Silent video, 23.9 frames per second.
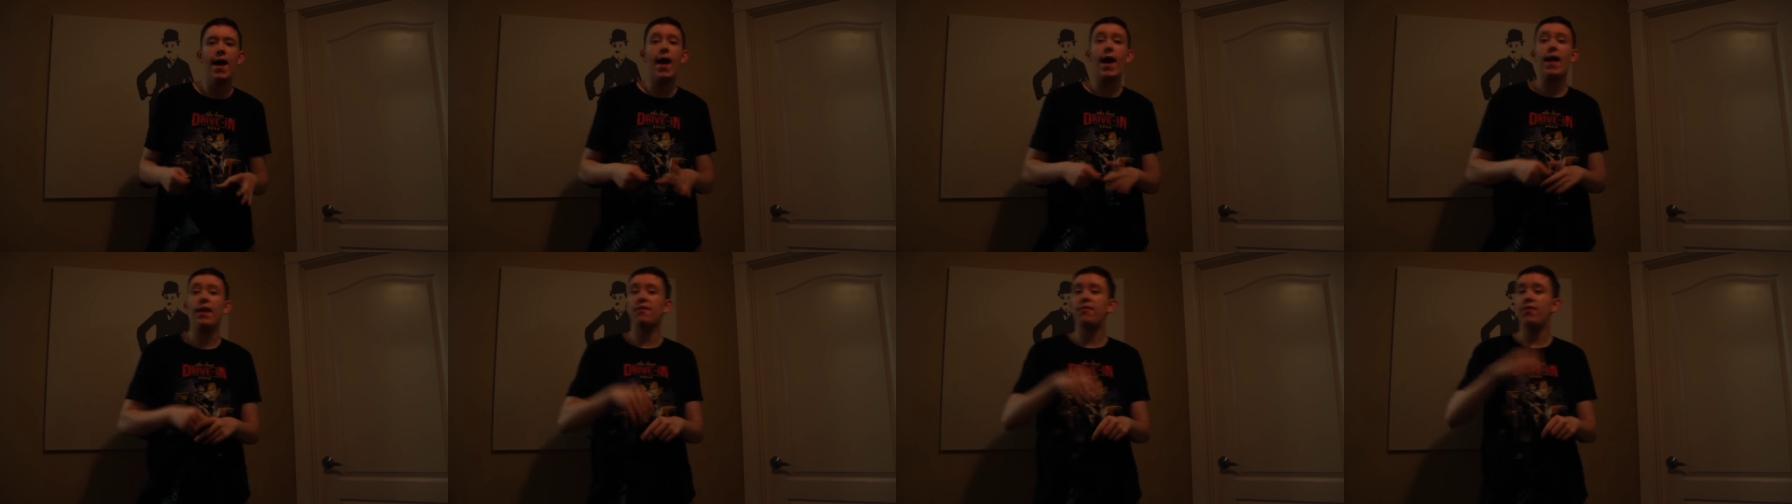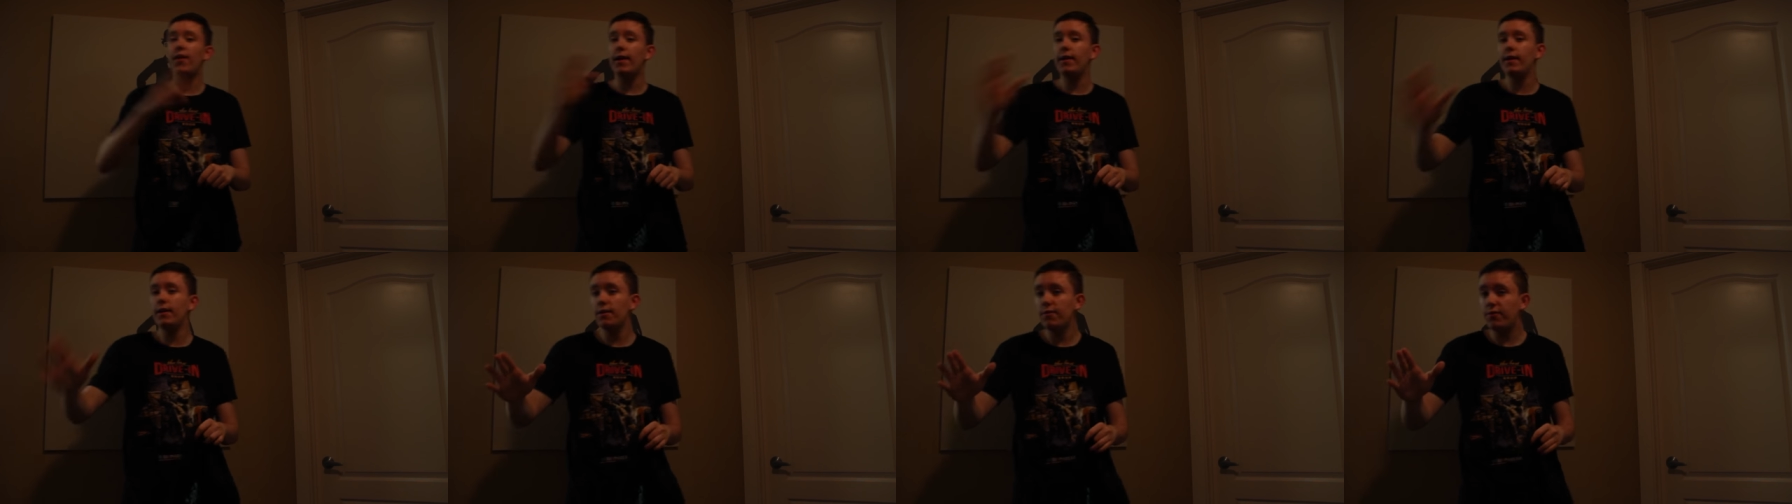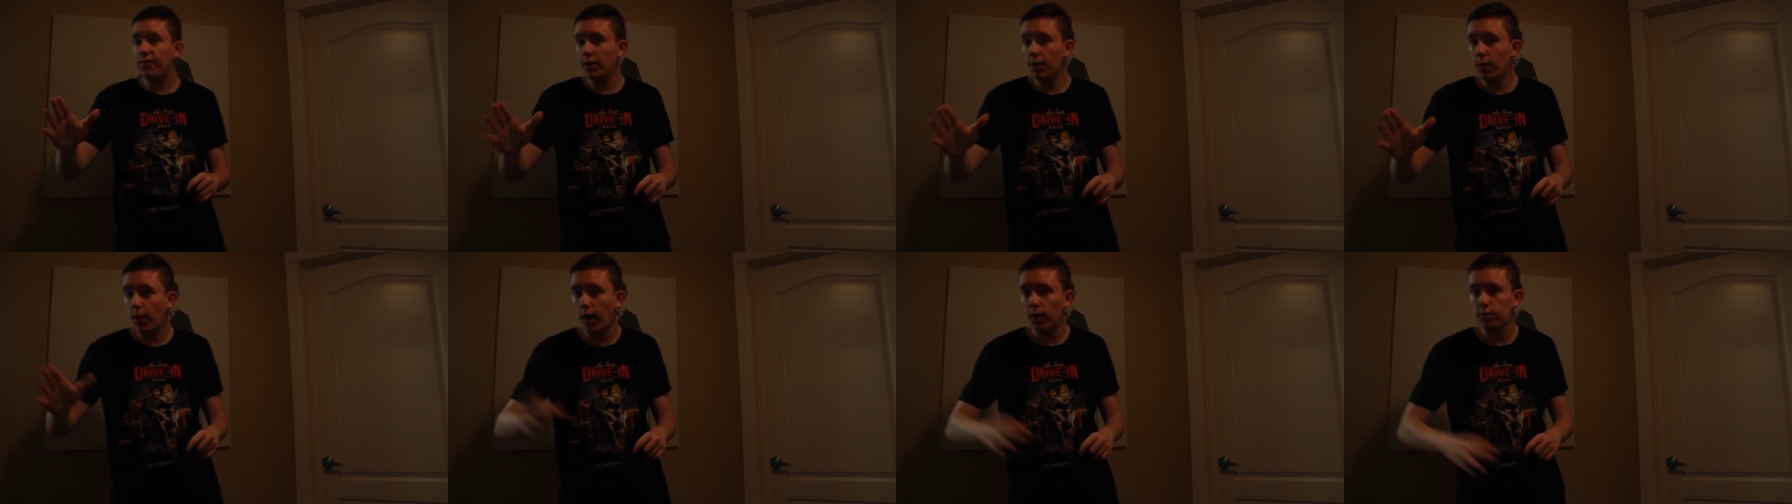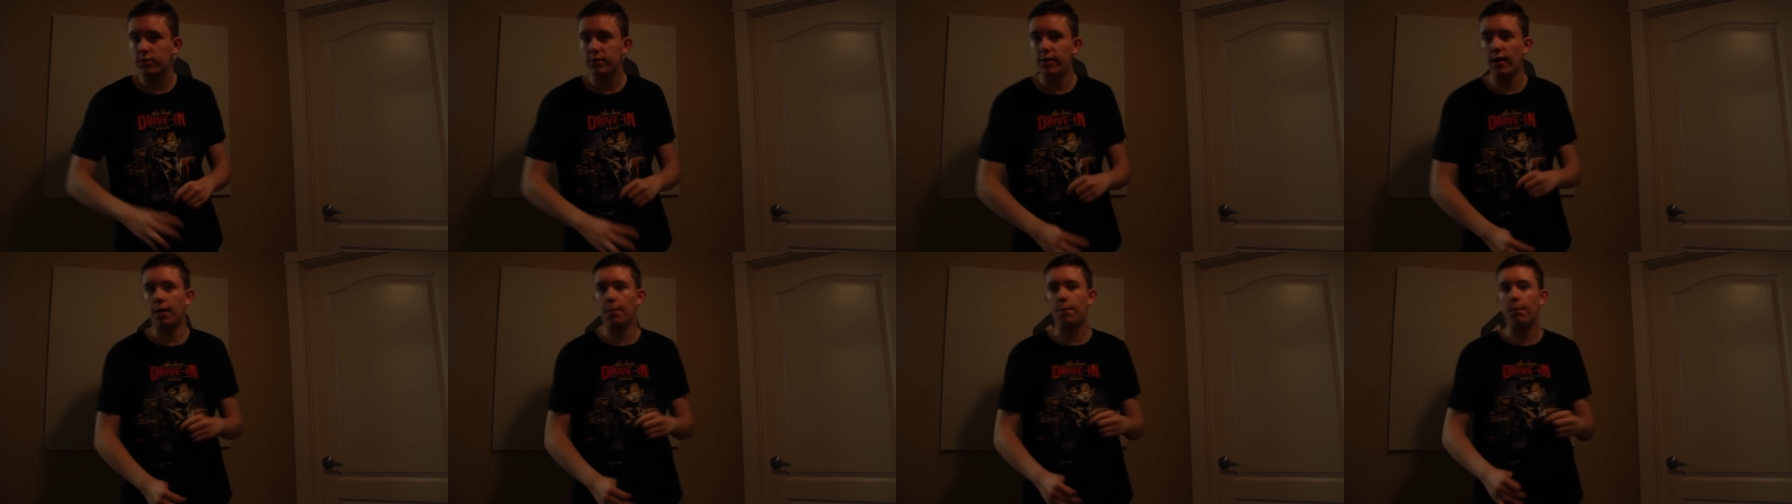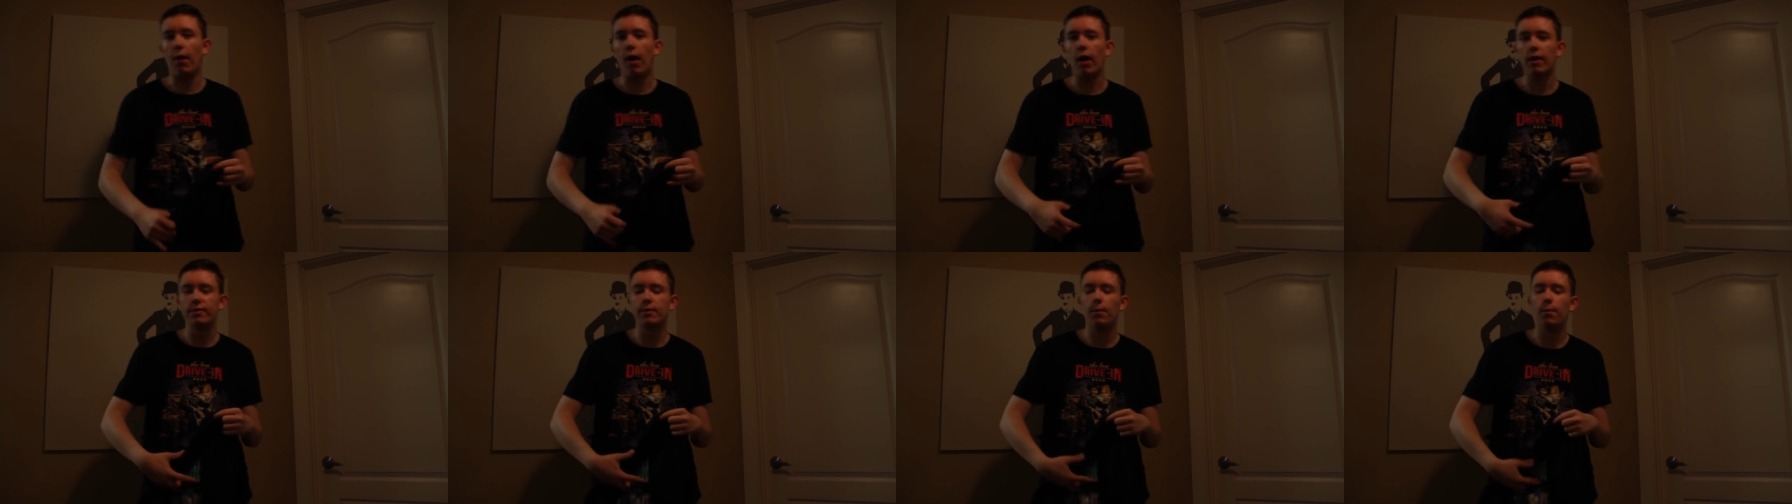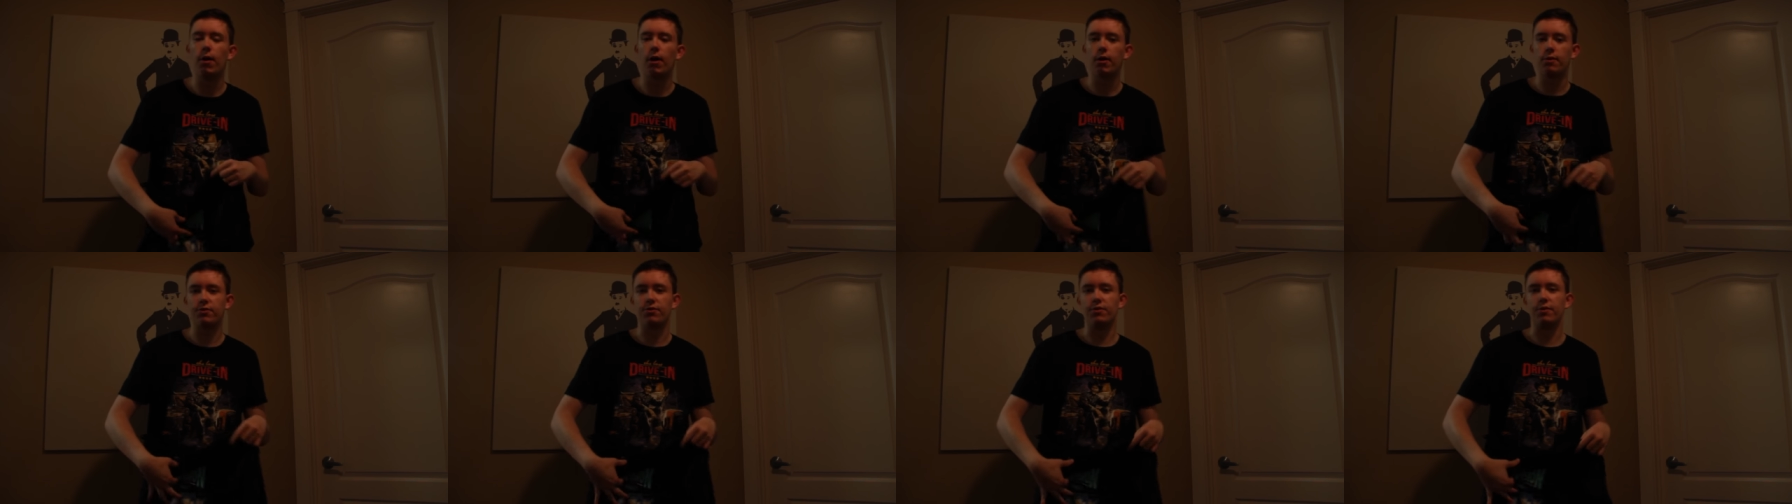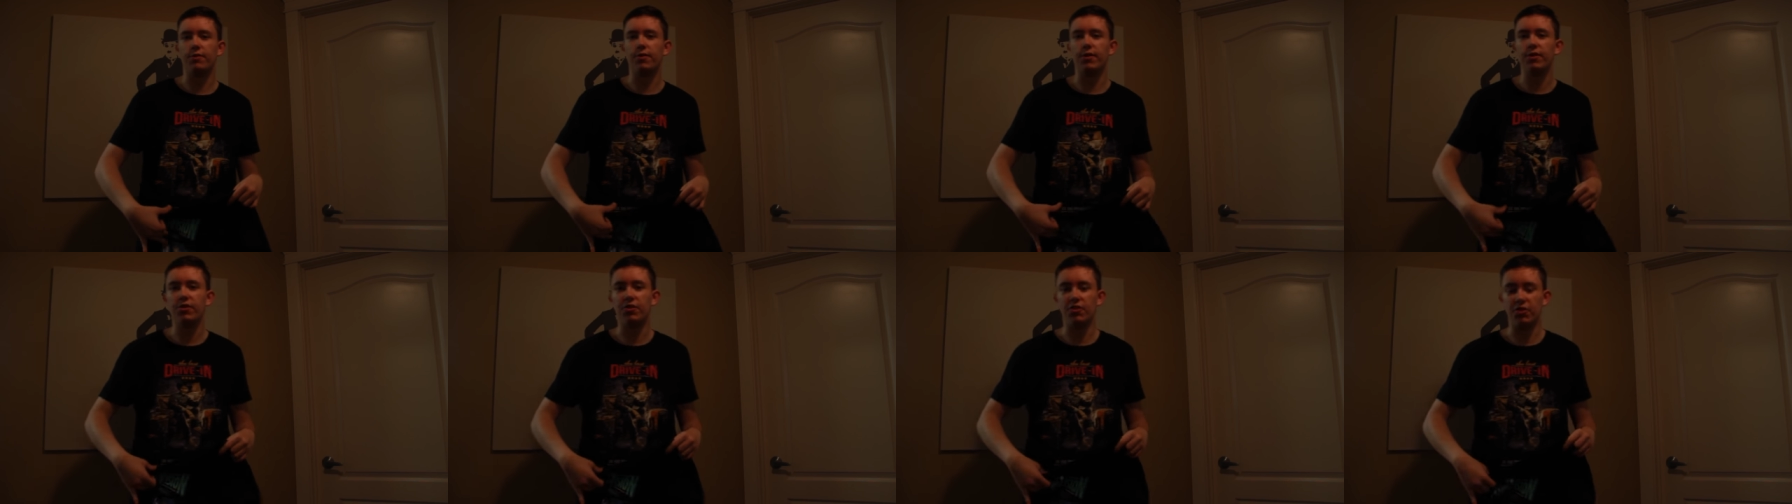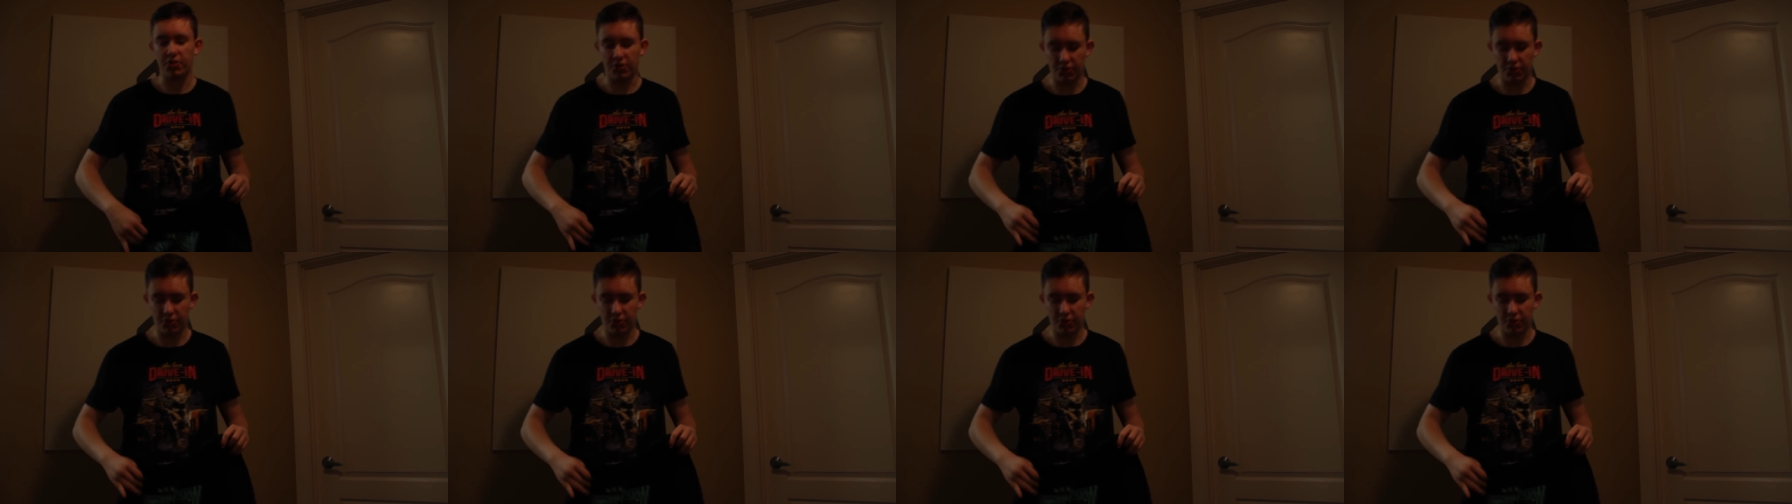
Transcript: and if any of you out there bought the Monster Vision